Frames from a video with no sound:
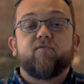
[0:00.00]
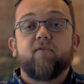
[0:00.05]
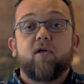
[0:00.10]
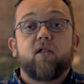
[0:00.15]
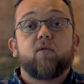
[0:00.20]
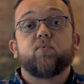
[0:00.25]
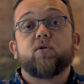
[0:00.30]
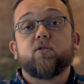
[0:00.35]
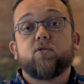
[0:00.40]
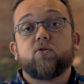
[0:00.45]

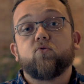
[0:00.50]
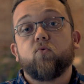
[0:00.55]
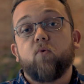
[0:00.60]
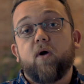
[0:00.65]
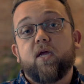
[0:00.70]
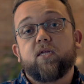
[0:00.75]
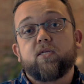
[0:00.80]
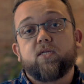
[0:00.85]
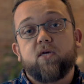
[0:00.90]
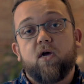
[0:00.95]
develop a new
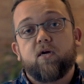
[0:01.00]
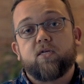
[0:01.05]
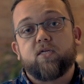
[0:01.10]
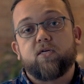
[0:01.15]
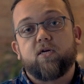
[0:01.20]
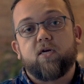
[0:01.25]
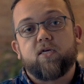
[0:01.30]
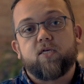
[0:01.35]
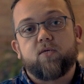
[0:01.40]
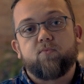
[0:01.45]
way to talk
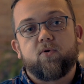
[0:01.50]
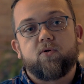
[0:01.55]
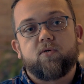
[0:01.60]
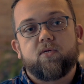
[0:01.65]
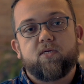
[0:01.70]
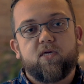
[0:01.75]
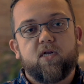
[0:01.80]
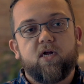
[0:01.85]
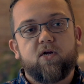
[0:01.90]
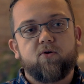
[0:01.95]
to
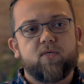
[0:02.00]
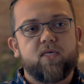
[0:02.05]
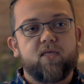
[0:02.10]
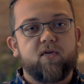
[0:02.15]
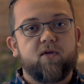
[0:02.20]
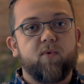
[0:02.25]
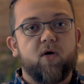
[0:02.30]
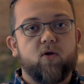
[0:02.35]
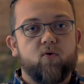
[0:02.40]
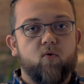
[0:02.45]
customers. And I always
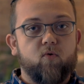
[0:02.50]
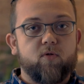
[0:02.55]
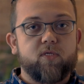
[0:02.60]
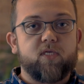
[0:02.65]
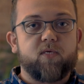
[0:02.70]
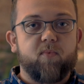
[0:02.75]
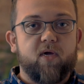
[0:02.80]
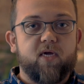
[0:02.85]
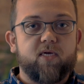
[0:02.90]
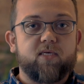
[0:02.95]
think about
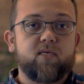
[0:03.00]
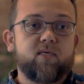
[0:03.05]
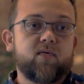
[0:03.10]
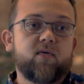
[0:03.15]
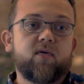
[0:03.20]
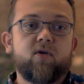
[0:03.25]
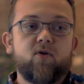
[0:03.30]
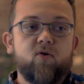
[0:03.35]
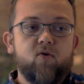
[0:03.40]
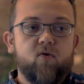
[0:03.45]
Old Spice.
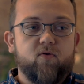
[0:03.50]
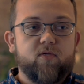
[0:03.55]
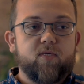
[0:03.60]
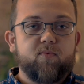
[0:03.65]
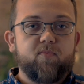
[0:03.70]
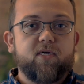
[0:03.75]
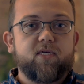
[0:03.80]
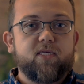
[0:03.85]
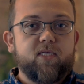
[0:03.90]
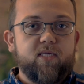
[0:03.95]
Old
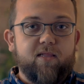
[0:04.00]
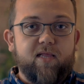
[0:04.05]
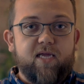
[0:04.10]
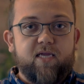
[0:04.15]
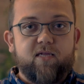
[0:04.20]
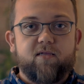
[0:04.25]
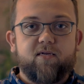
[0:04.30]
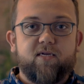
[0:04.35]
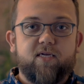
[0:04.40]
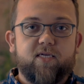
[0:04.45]
Spice
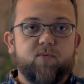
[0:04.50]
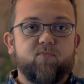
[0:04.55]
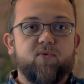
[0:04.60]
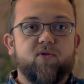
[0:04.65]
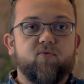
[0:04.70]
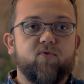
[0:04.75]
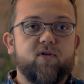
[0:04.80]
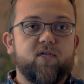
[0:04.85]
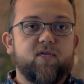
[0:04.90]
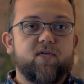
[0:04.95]
lately has
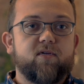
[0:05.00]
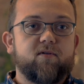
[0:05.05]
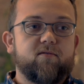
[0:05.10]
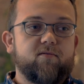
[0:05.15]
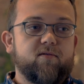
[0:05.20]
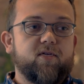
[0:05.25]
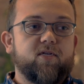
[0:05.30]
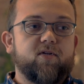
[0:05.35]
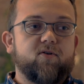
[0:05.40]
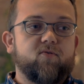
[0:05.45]
been really,
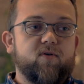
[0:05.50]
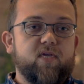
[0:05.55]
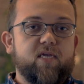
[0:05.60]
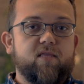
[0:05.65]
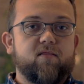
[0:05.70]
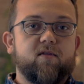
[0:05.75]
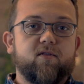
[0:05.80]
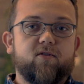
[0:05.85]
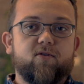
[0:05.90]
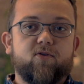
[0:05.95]
you know,
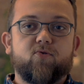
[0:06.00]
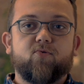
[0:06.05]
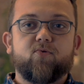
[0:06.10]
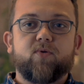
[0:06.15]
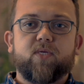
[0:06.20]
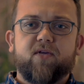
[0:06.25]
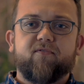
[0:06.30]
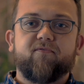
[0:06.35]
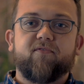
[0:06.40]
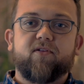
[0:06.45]
in the
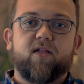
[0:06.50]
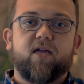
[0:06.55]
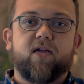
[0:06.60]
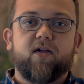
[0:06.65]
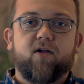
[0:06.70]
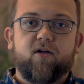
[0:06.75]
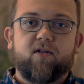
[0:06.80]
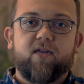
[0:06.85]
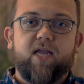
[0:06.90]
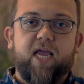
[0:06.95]
news, I feel
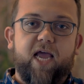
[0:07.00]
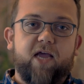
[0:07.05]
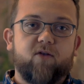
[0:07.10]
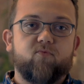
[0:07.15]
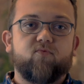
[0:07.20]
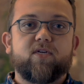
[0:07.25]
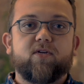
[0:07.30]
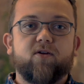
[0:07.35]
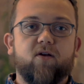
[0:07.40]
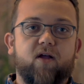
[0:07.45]
like, on
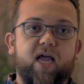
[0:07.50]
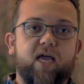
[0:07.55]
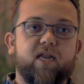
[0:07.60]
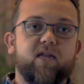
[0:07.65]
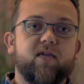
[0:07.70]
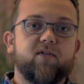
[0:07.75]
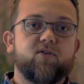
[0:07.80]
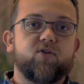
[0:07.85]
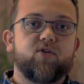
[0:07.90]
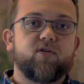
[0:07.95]
Adweek or
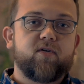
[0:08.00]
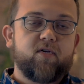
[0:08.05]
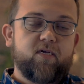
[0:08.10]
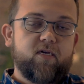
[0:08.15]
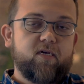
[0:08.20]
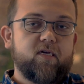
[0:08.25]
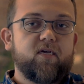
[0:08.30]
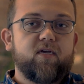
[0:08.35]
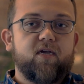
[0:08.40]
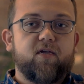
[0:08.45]
AdAge,
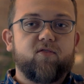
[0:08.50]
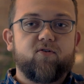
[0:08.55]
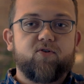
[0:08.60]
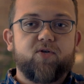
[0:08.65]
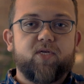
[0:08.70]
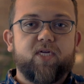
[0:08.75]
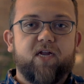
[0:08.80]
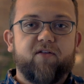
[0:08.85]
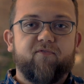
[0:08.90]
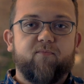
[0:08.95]
and they're
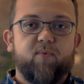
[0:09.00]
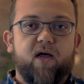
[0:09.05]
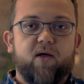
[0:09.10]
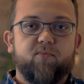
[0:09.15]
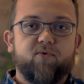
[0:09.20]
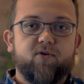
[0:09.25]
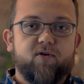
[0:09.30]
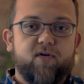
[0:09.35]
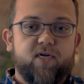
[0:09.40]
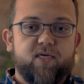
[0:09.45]
just kind of
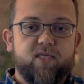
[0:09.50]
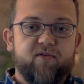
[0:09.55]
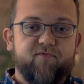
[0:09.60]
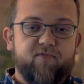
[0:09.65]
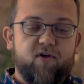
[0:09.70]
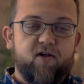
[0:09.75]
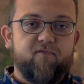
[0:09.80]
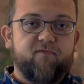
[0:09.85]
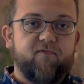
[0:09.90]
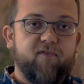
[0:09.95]
popular because
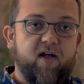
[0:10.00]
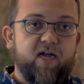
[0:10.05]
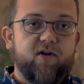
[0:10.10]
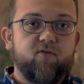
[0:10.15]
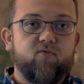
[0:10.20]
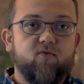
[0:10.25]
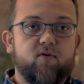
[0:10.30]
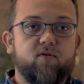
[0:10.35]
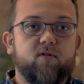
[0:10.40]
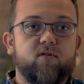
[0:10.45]
they've gone
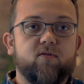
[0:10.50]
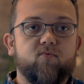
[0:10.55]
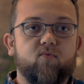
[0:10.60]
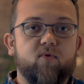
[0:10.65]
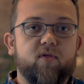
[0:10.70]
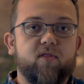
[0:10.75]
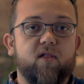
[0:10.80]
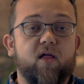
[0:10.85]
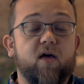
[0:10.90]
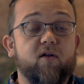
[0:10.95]
viral
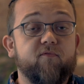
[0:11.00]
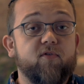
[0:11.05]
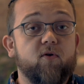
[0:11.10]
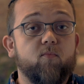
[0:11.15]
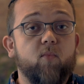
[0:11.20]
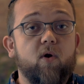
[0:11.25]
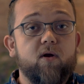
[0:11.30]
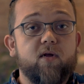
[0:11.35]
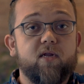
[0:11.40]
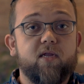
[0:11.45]
with a lot of
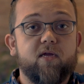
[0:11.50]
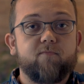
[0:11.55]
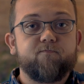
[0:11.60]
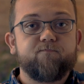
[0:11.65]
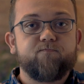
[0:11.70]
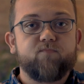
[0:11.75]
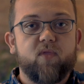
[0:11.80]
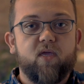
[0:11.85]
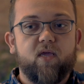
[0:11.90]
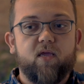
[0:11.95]
their marketing.
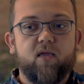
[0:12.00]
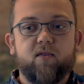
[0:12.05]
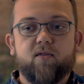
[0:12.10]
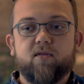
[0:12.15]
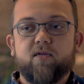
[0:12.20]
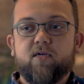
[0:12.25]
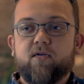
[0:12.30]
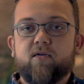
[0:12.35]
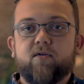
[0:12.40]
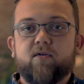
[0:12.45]
And,